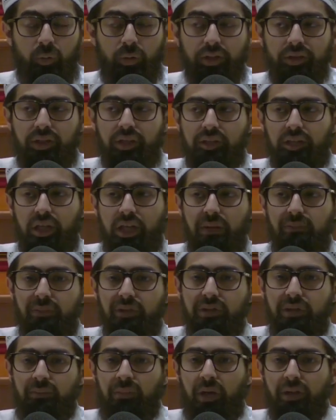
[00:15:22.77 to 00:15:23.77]
when they came
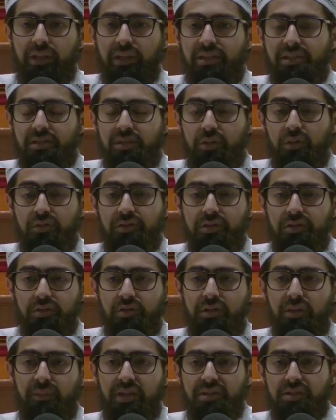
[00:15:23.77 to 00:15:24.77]
and they brought excuses
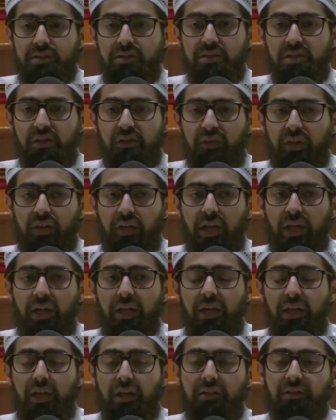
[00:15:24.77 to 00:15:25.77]
to the Messenger of
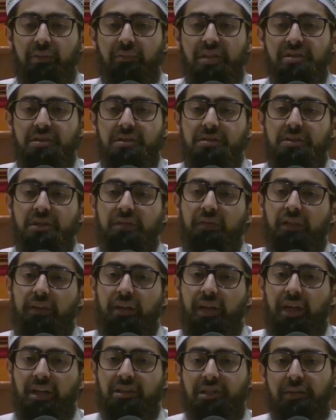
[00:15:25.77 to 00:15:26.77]
Allah, the Messenger of
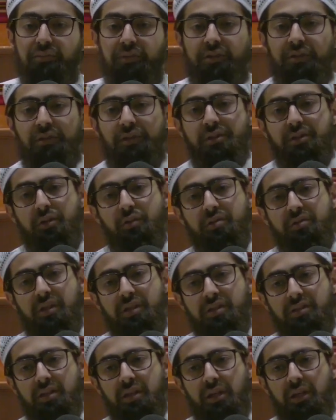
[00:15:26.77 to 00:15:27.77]
Allah accepted their
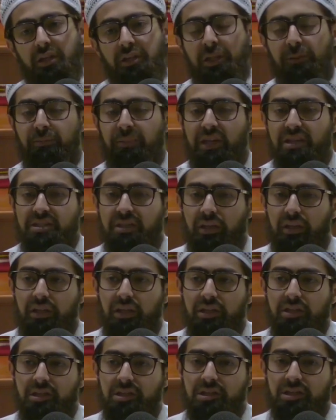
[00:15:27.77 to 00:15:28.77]
excuses. They pledged
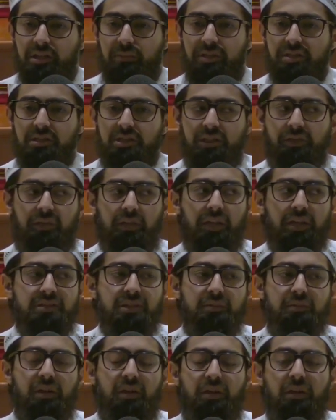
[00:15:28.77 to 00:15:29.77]
allegiance, the Messenger of Allah
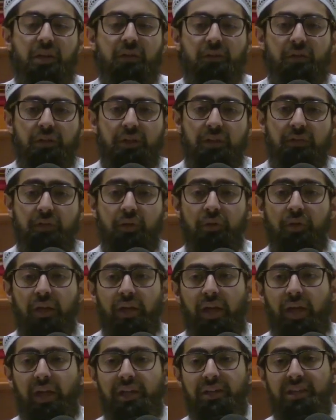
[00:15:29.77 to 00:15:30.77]
said, may Allah forgive you,
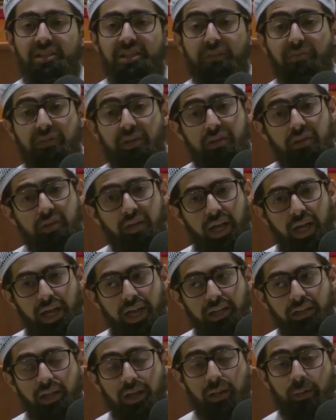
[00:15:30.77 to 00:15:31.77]
and he accepted their
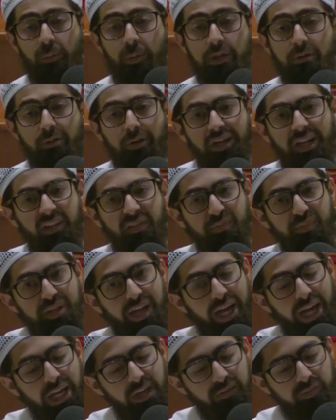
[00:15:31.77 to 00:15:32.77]
hand. We were left
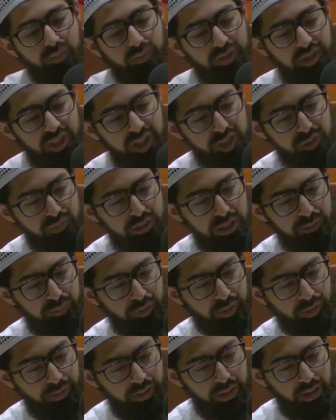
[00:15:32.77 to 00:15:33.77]
behind from these
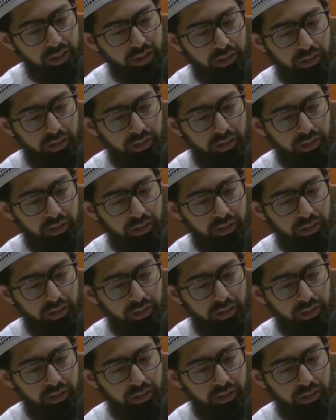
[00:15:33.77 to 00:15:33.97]
people.